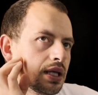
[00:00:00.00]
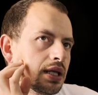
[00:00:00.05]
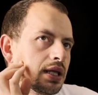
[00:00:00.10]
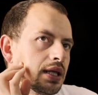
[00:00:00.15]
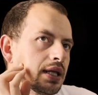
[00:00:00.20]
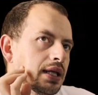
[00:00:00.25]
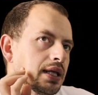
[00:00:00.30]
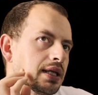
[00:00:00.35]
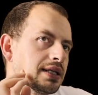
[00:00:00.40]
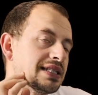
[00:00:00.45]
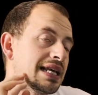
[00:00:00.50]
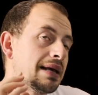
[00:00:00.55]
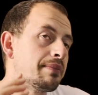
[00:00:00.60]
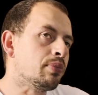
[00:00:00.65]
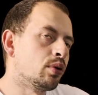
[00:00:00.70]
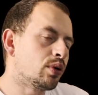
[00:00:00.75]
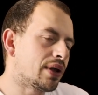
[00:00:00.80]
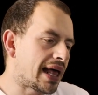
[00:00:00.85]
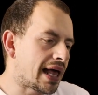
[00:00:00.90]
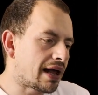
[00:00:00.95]
uh,
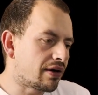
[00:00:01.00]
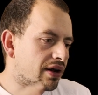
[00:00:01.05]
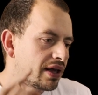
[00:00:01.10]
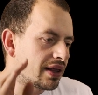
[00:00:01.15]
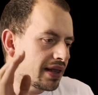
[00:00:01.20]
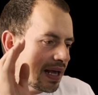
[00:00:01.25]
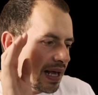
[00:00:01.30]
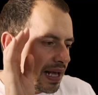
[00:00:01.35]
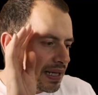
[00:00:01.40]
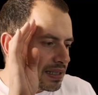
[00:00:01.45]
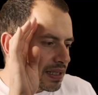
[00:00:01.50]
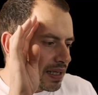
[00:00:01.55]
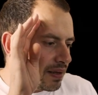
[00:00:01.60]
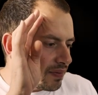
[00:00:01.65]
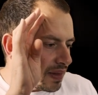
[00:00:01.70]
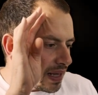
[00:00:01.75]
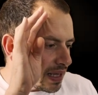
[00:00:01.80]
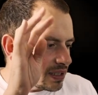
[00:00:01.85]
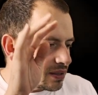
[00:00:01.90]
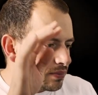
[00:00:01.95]
temple area there to give
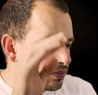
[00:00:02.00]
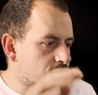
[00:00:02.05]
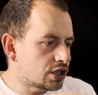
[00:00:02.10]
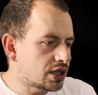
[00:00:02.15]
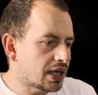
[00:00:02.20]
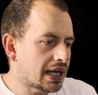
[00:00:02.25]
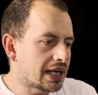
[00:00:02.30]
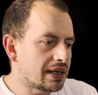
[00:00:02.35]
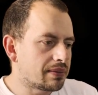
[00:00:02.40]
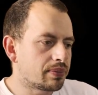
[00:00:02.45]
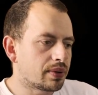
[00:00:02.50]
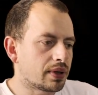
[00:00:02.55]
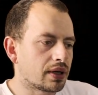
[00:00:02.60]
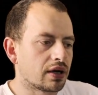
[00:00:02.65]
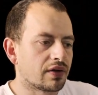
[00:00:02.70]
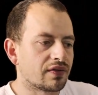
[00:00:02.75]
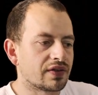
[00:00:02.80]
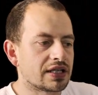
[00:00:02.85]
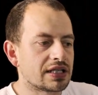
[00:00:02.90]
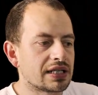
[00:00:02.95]
that some shape, and
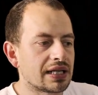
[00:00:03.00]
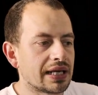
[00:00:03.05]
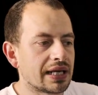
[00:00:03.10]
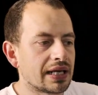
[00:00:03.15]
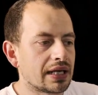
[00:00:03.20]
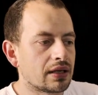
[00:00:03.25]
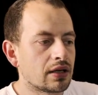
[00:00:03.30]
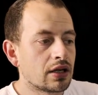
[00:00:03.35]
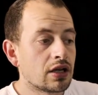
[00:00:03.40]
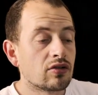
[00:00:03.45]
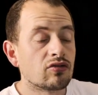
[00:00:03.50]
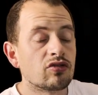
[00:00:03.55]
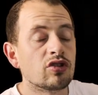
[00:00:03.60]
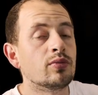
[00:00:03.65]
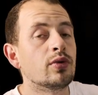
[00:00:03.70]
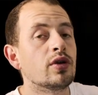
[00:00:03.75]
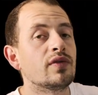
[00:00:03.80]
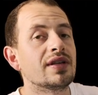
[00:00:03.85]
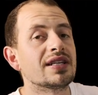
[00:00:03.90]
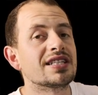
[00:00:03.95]
obviously
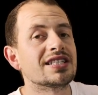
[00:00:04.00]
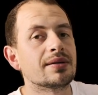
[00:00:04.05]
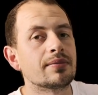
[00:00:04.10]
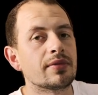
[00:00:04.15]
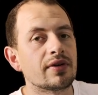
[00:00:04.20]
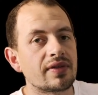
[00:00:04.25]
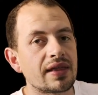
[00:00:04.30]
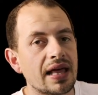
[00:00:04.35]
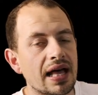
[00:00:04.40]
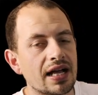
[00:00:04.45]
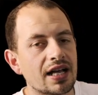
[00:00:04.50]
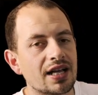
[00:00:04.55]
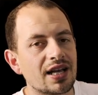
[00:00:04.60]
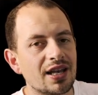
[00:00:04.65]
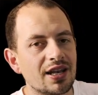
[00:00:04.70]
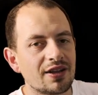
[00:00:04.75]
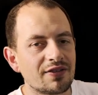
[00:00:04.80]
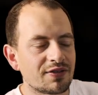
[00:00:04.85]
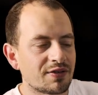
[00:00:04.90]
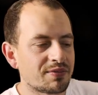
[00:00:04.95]
removing some of that
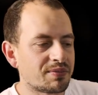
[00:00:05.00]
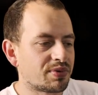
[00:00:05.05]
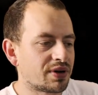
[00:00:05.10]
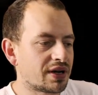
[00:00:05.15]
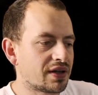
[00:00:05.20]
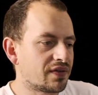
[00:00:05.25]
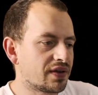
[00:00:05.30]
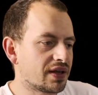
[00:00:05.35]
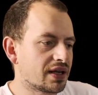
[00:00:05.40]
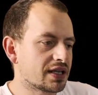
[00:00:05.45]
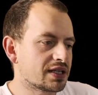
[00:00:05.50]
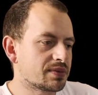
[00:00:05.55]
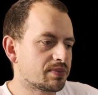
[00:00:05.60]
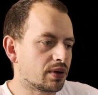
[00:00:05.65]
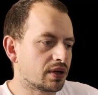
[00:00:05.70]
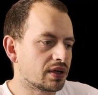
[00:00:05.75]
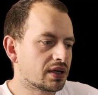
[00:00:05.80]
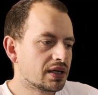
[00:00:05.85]
colour from previous, but